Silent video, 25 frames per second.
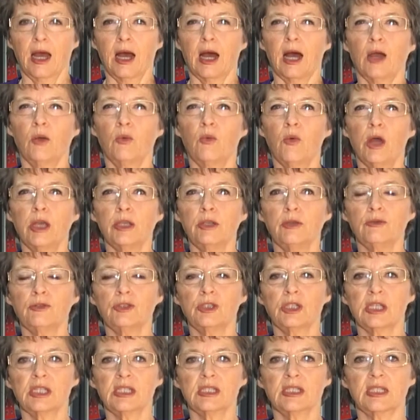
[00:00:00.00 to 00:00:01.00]
I want you
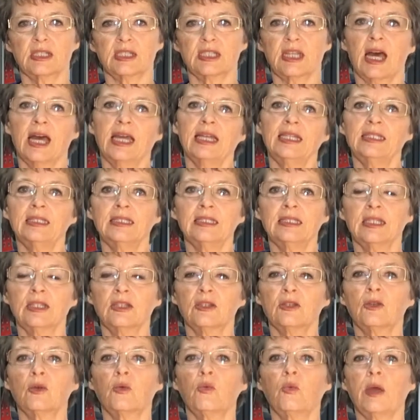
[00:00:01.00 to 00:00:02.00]
just to tighten
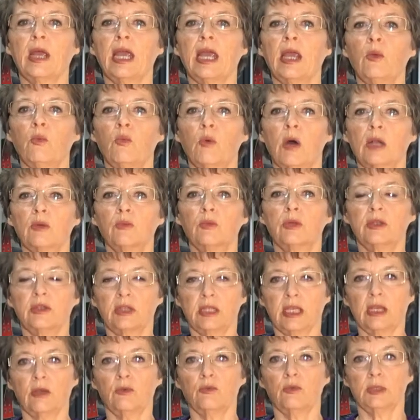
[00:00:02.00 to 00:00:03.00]
the way one would
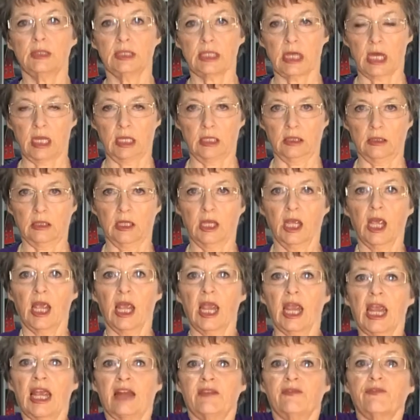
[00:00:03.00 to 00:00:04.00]
think would tighten.
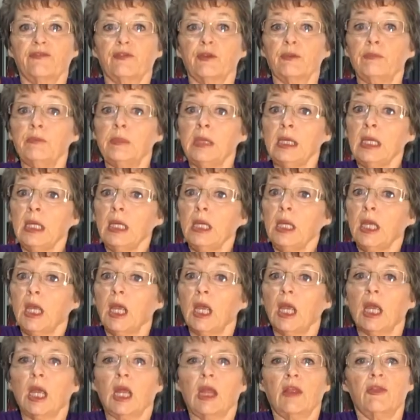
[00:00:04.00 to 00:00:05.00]
And for me,
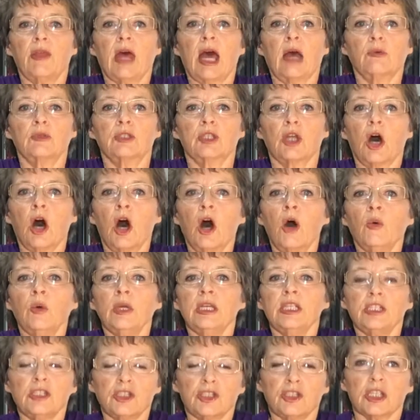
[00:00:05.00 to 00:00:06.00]
that was
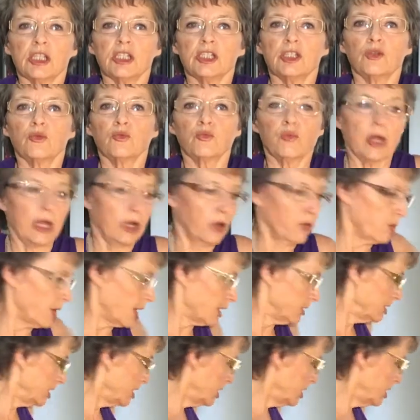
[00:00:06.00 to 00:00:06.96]
always just right around